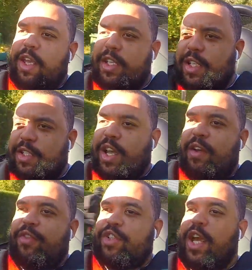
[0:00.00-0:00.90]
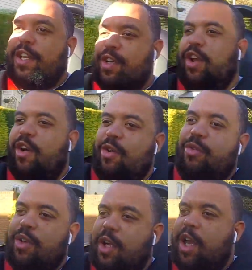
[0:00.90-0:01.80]
Is it time for a change? I know
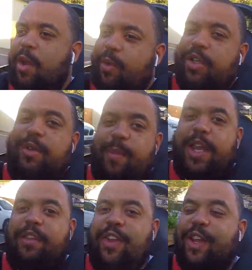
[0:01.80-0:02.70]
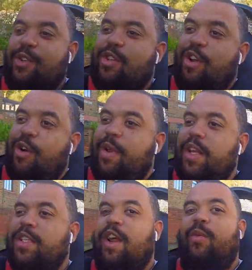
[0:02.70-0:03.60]
it wasn't many videos ago when
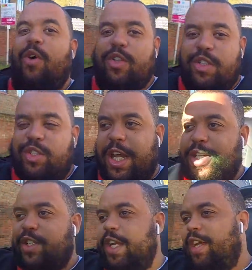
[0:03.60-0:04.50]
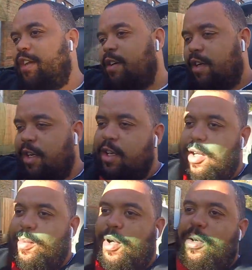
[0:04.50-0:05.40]
I said I wasn't changing it
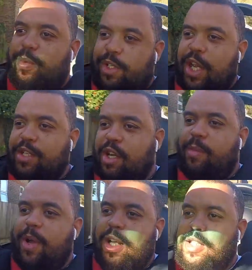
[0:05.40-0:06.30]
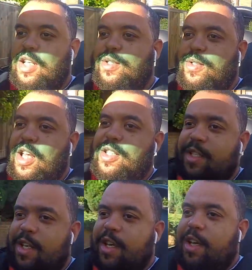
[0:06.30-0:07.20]
but we change our minds. That's that's
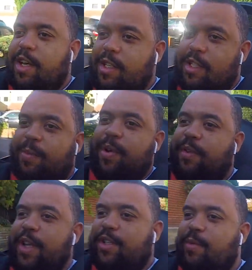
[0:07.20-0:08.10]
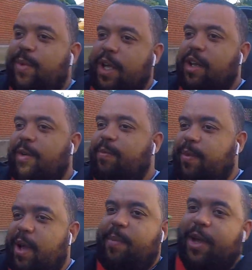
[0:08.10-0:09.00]
the privilege of being a,
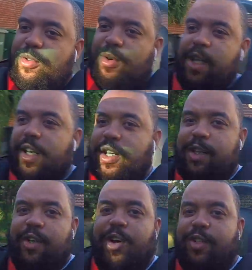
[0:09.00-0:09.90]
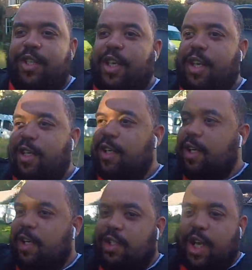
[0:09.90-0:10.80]
a petrolhead, isn't it? You're constantly
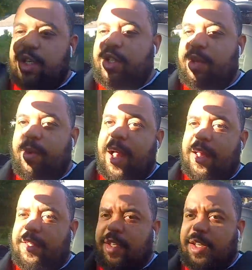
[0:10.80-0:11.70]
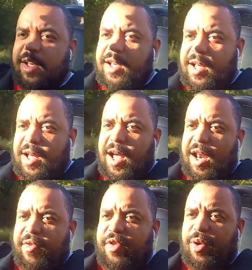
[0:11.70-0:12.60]
changing your mind,
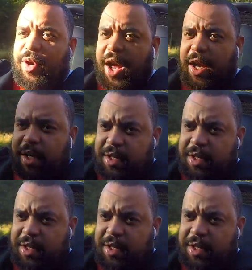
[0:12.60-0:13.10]
and I feel like